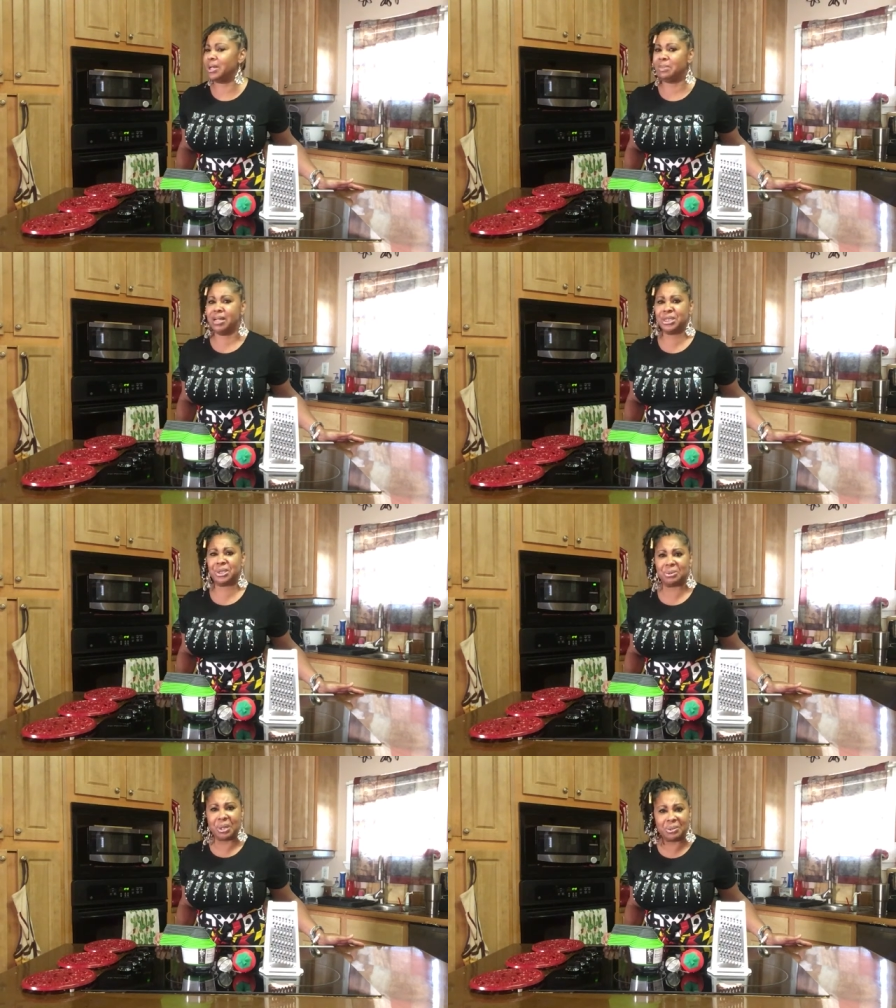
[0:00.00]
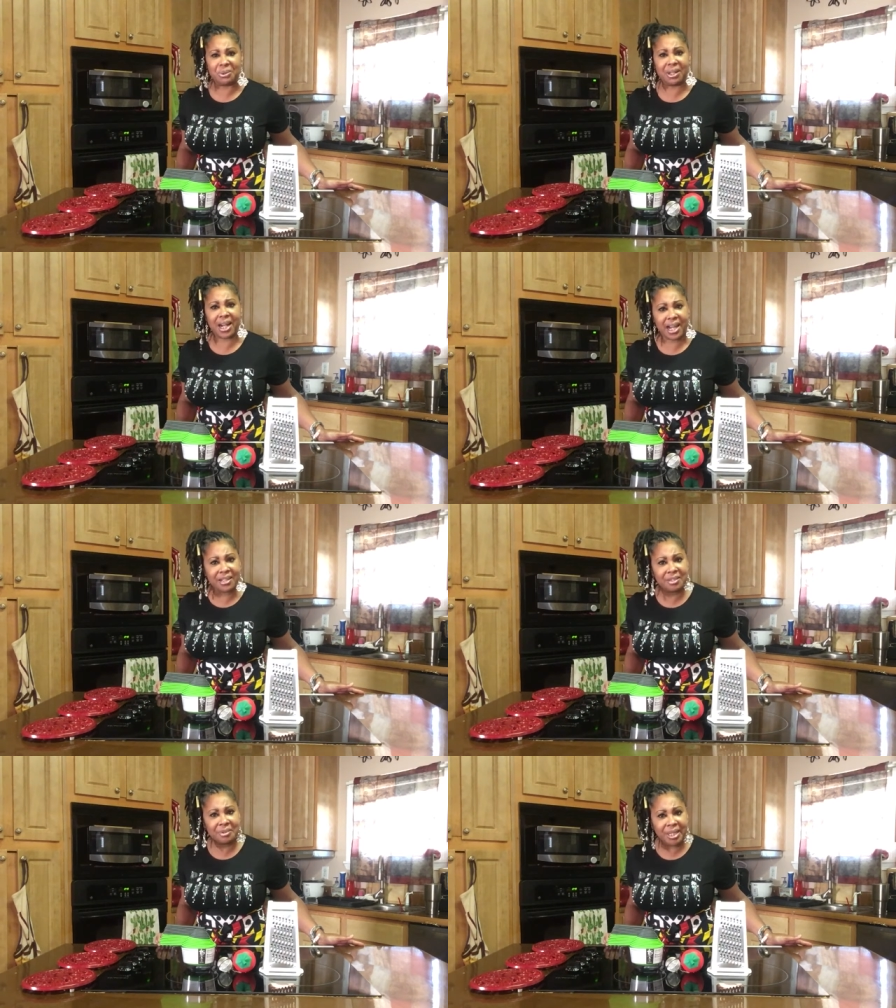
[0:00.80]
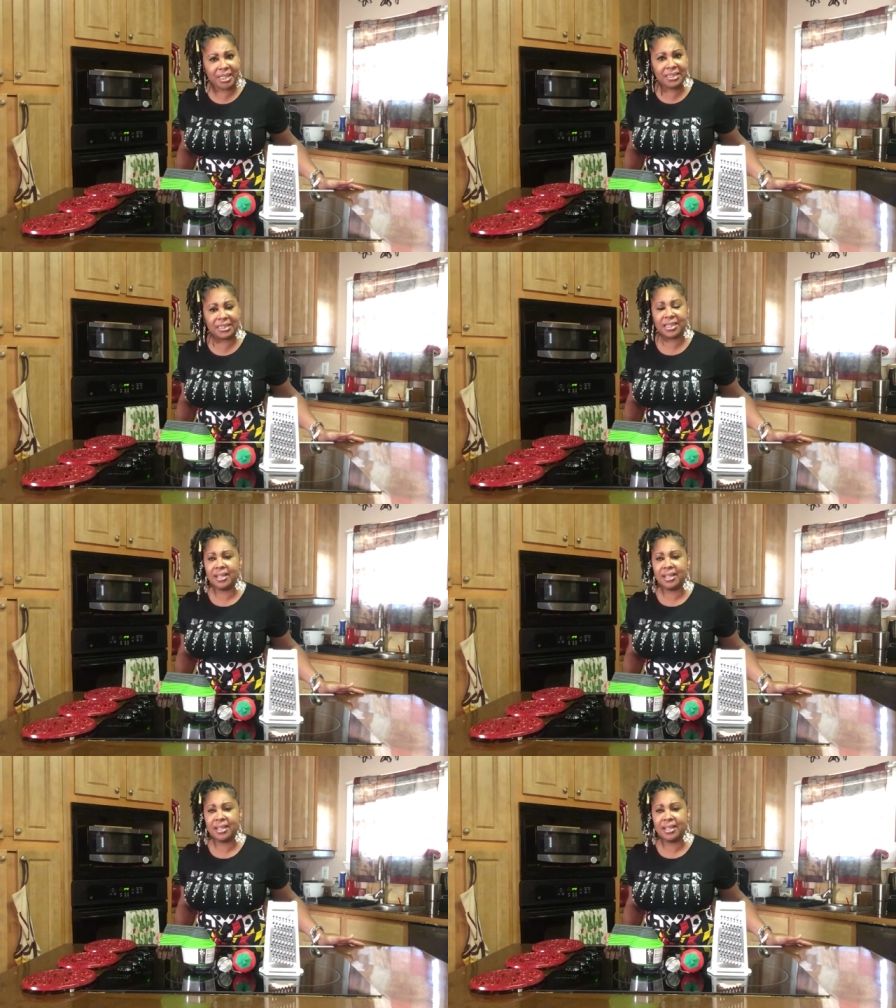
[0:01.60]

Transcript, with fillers: Am I short on collard greens?